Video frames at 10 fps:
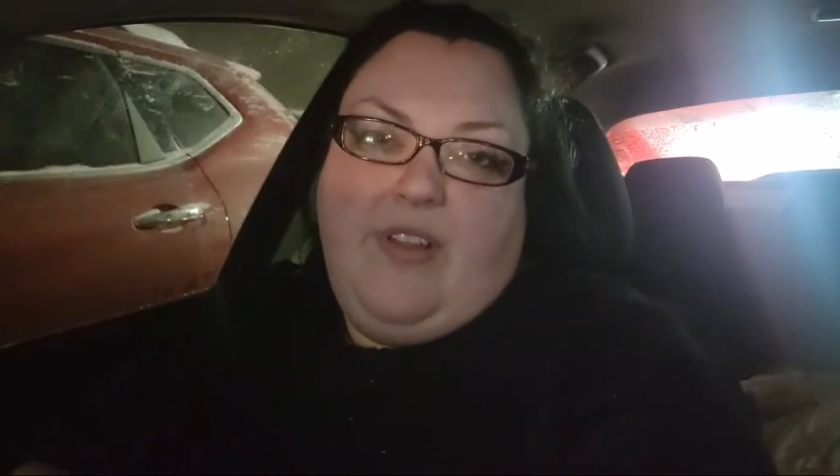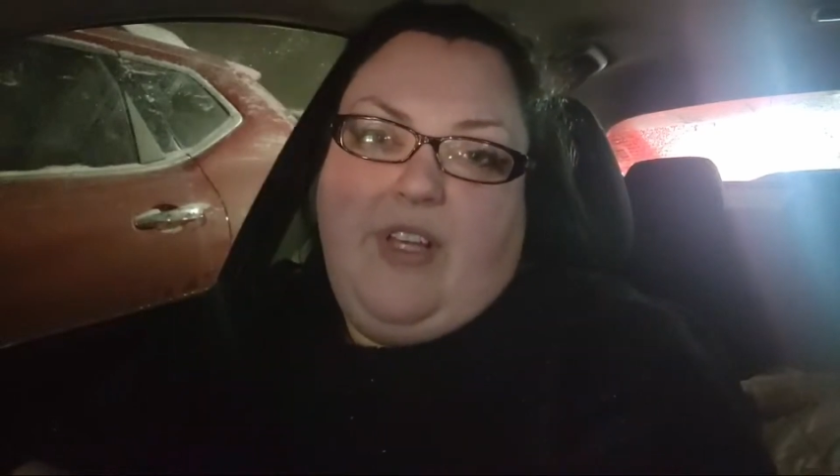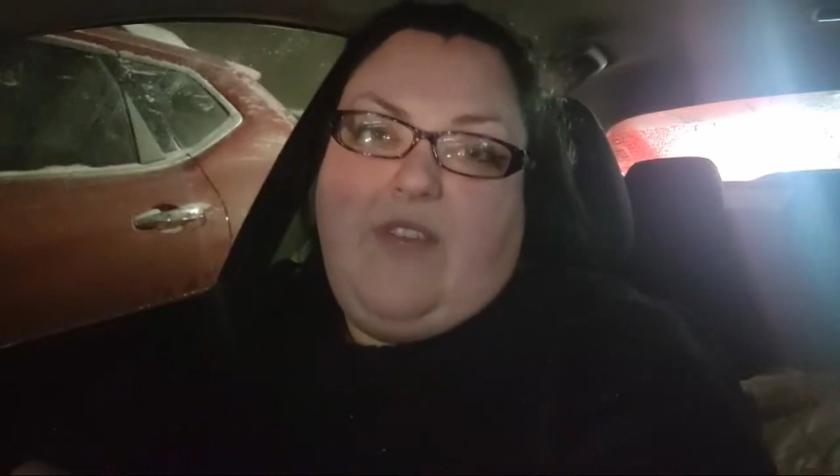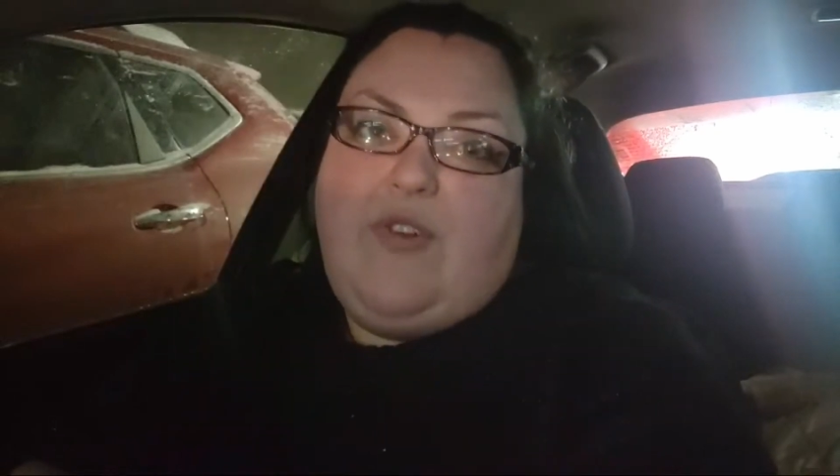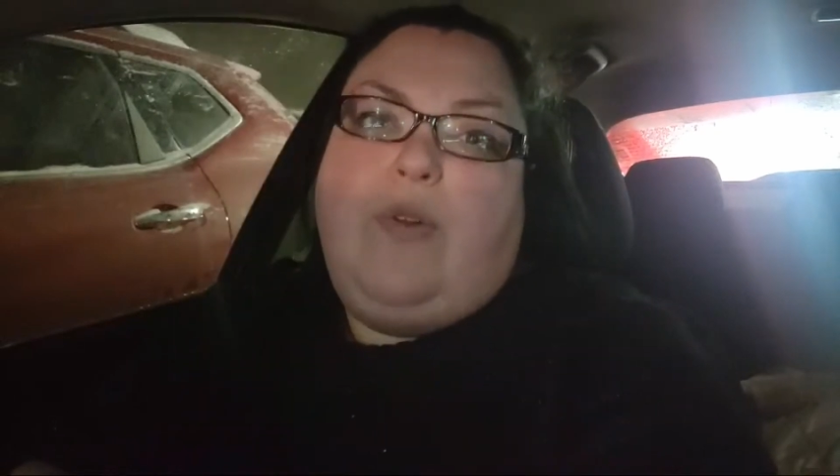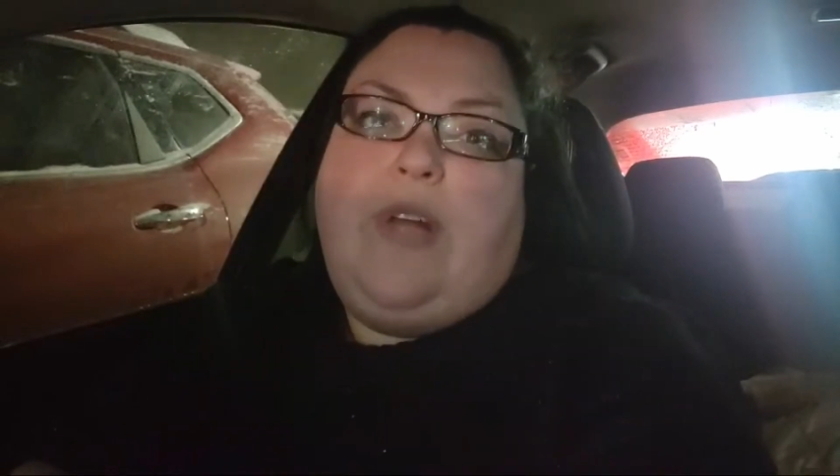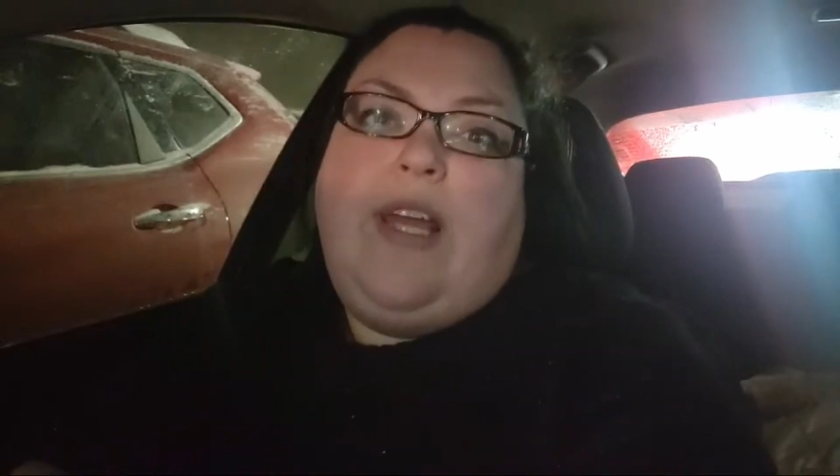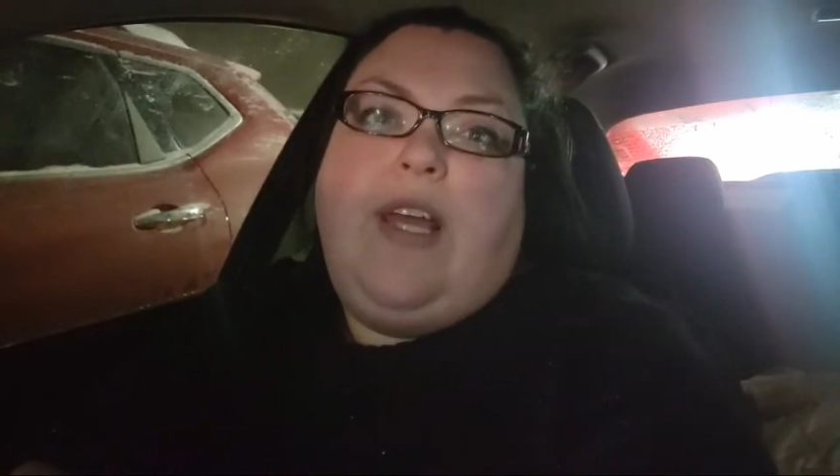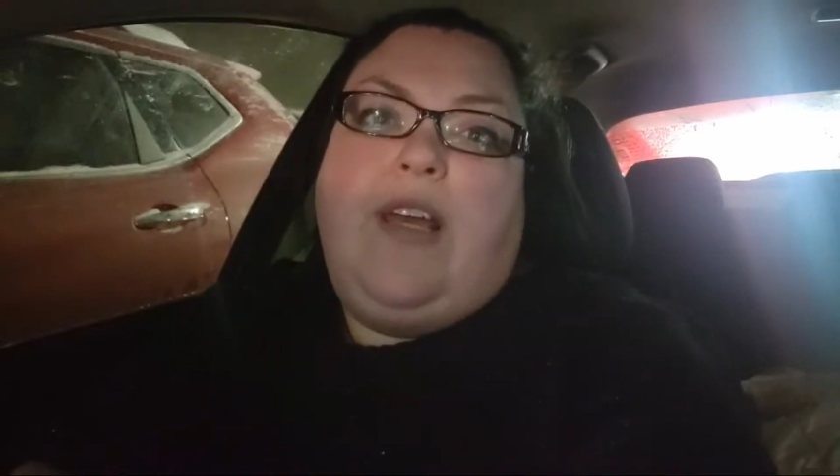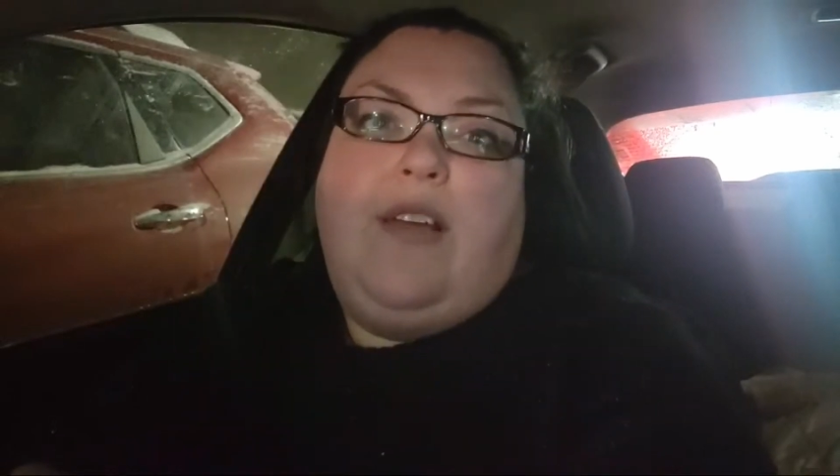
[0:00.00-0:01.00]
if you don't like
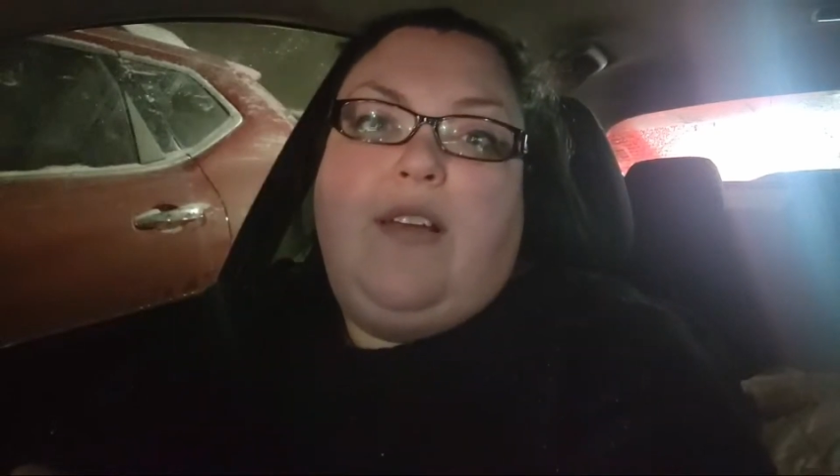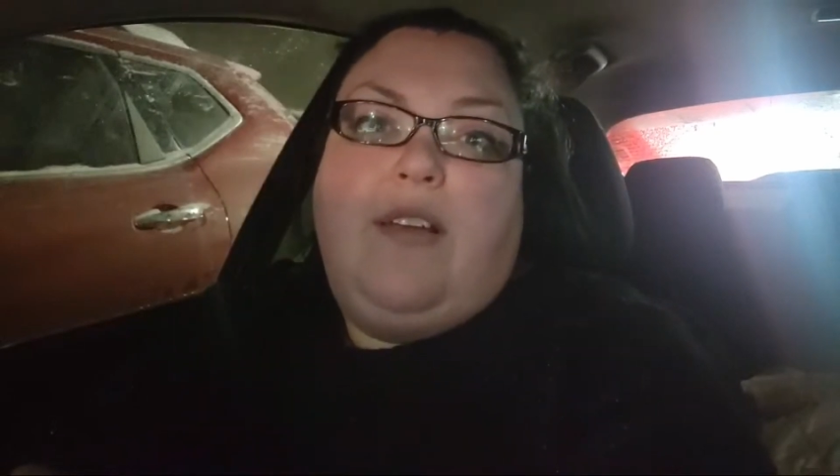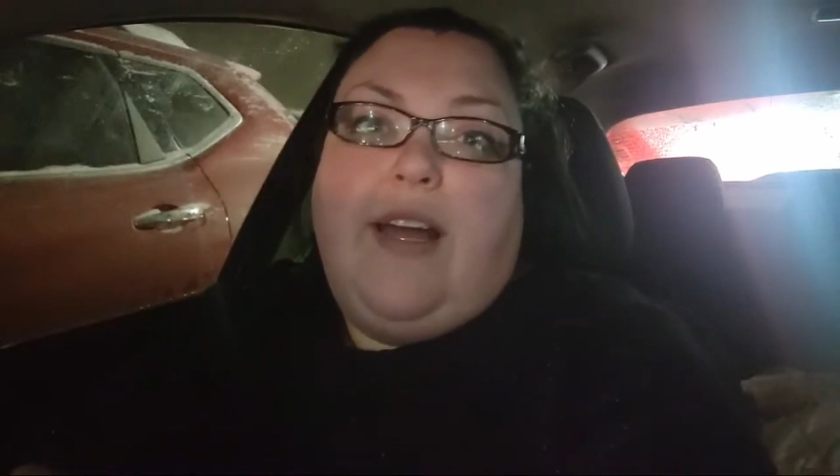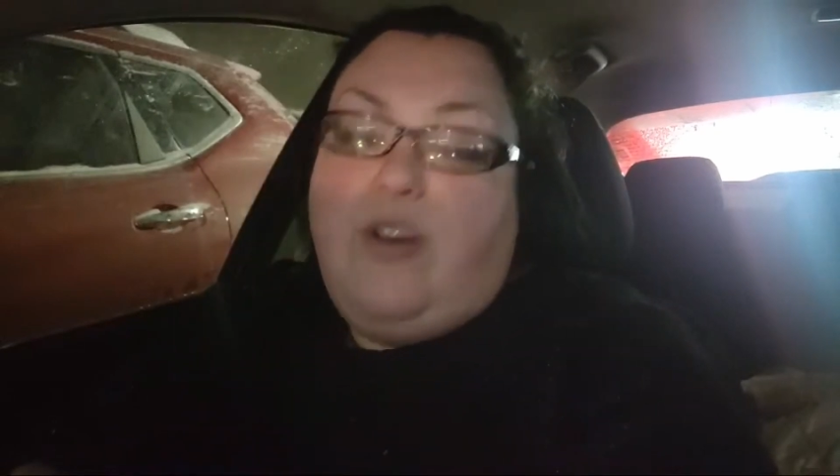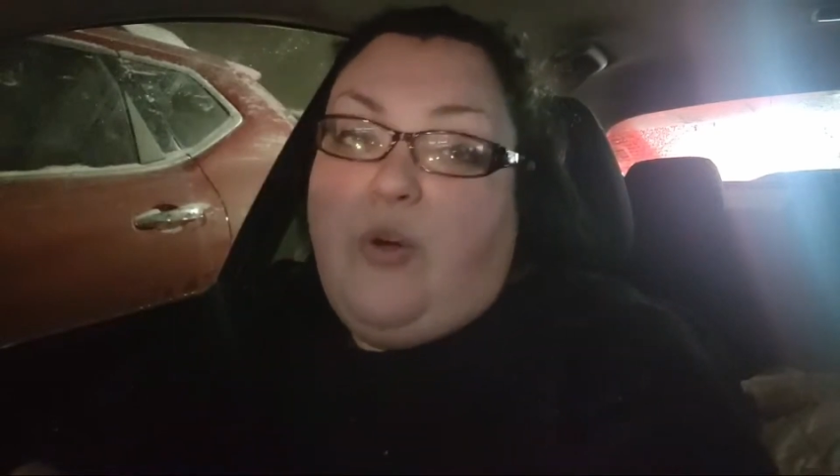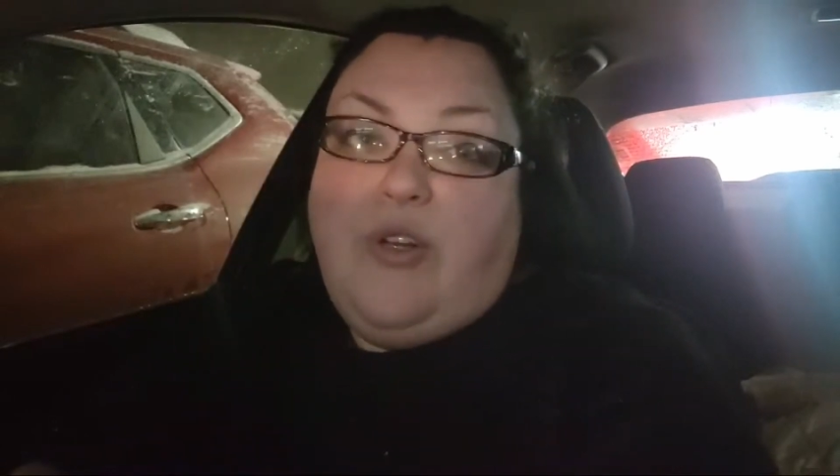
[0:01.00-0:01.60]
it. I know you